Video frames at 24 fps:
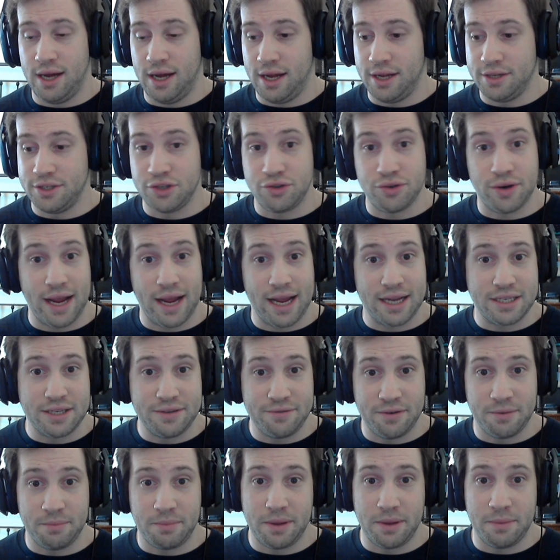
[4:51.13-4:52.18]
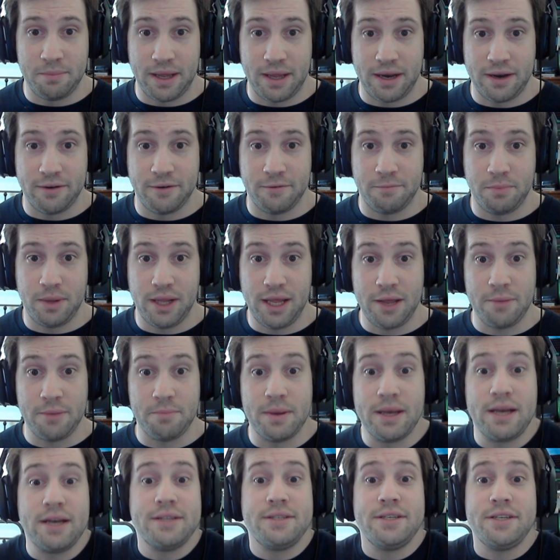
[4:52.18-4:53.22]
detracting from competitive play,
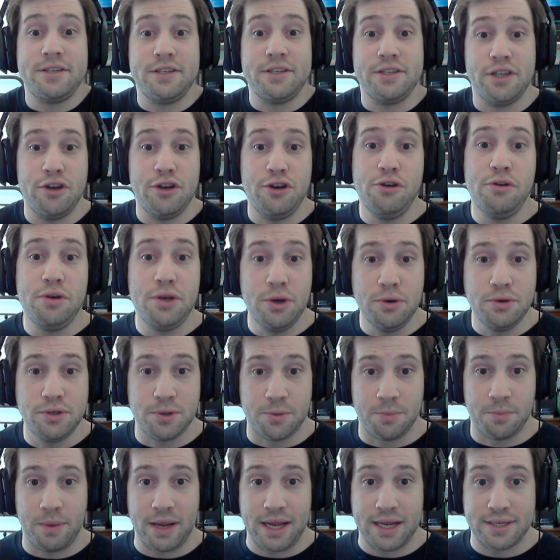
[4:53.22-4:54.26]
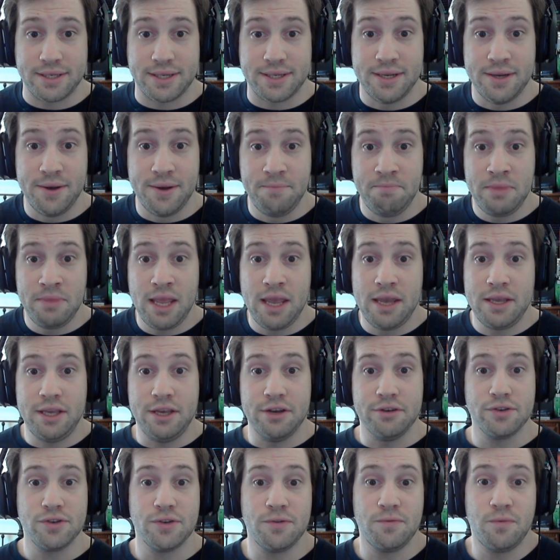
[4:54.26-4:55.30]
because this is a new user base.
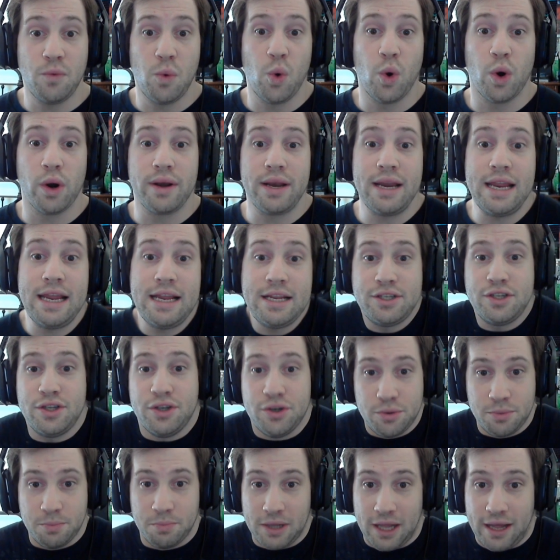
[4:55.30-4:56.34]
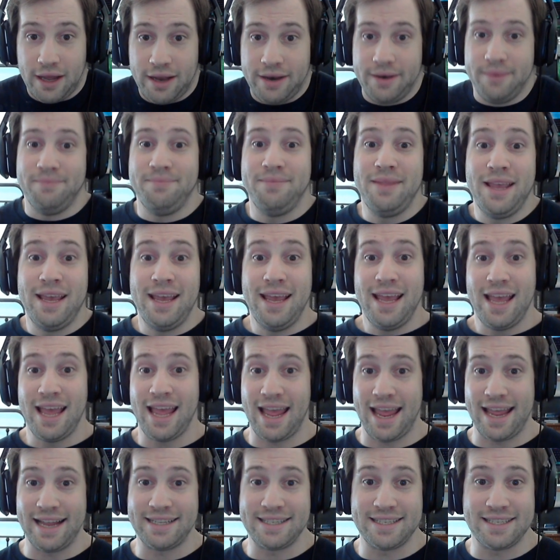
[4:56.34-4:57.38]
Gears of War needs new blood.
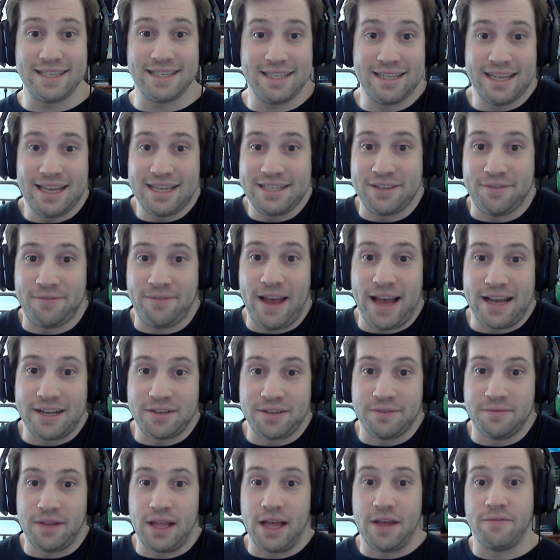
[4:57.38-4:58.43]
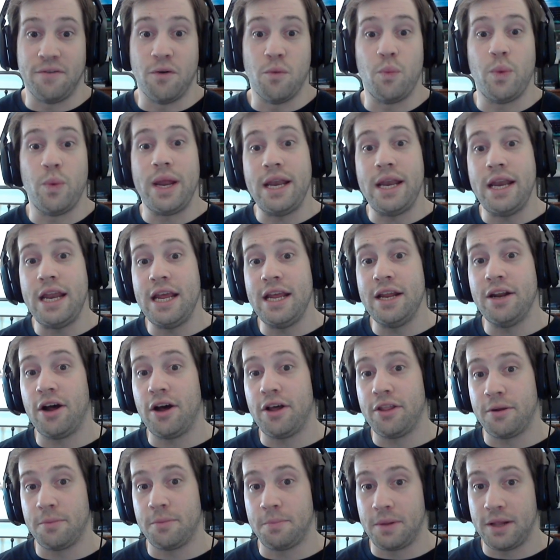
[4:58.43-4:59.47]
It's a fact of life. We need
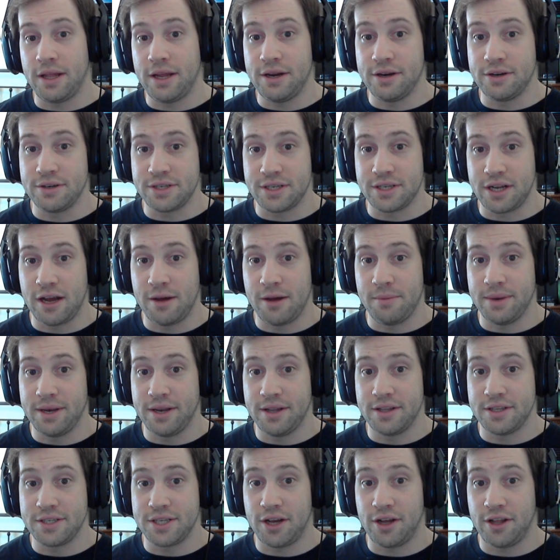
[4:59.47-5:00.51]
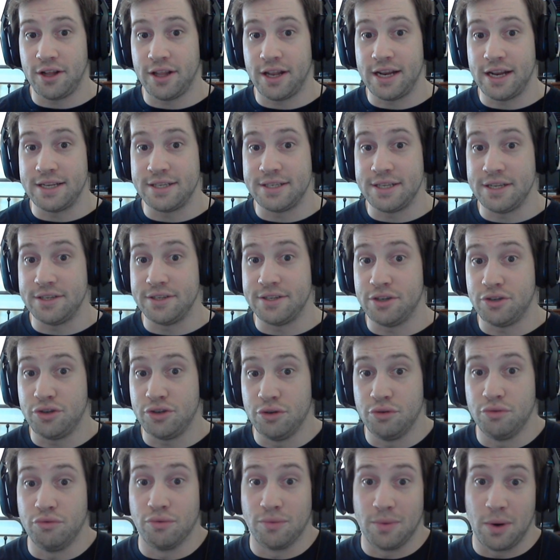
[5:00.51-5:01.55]
other players to come into this holiday season to
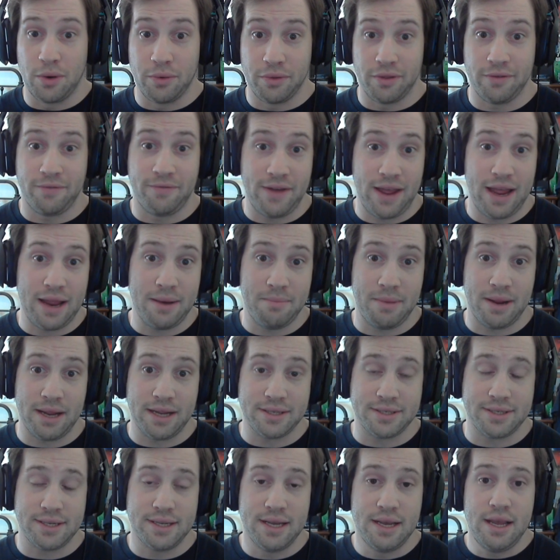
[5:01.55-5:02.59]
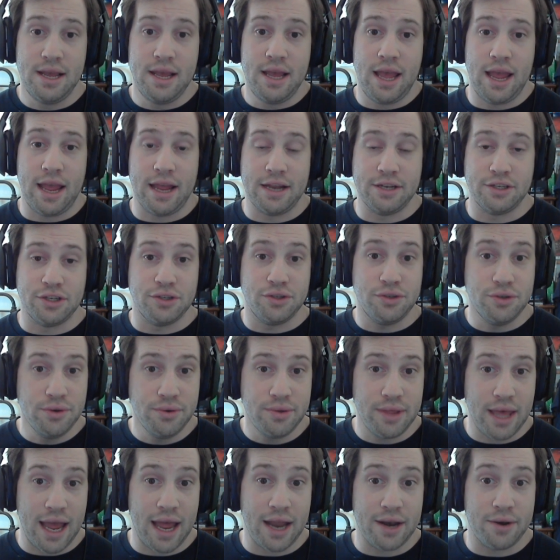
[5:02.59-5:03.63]
grow the fan base. And to do
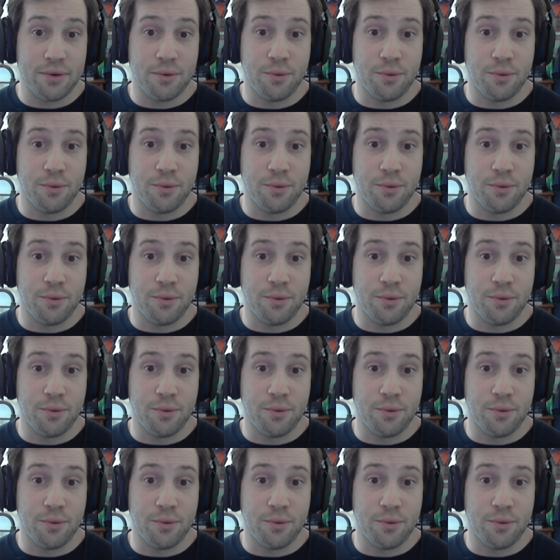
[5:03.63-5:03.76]
that,